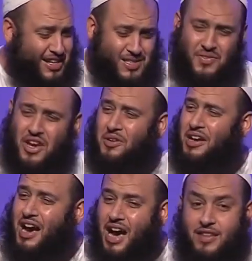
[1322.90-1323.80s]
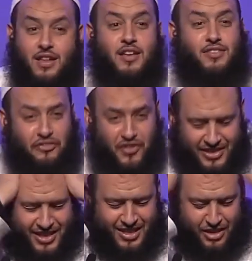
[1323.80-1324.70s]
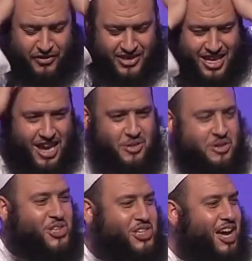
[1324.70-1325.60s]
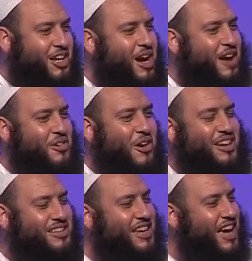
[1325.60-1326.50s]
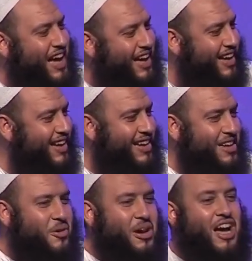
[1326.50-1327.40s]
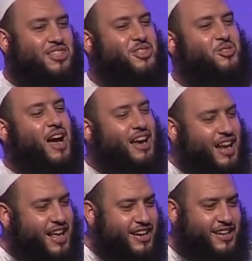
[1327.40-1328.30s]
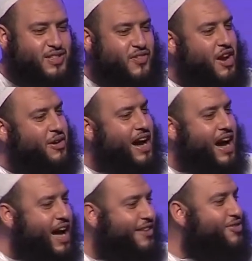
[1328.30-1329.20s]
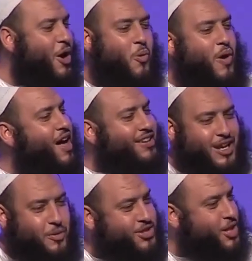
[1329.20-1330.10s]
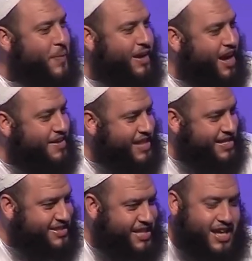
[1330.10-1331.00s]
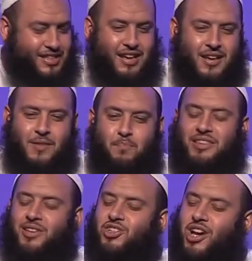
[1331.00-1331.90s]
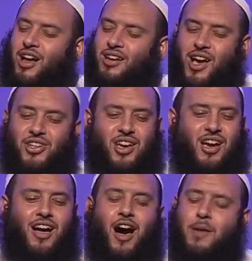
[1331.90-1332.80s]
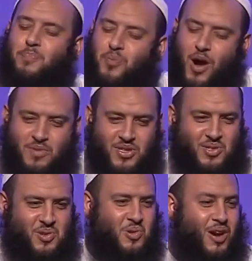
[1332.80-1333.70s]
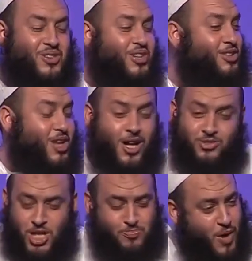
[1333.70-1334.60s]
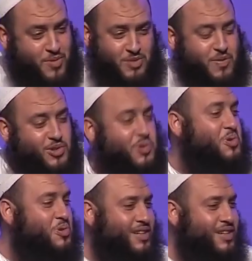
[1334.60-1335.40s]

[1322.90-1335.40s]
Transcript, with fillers: It's very hard. The fitna, the fitna in uni, Shaykh, you have no idea. We are struggling. It's very hard. No way I can worship Allah in that state. But inshallah, Shaykh, I promise you. And Shaitan just promised me too.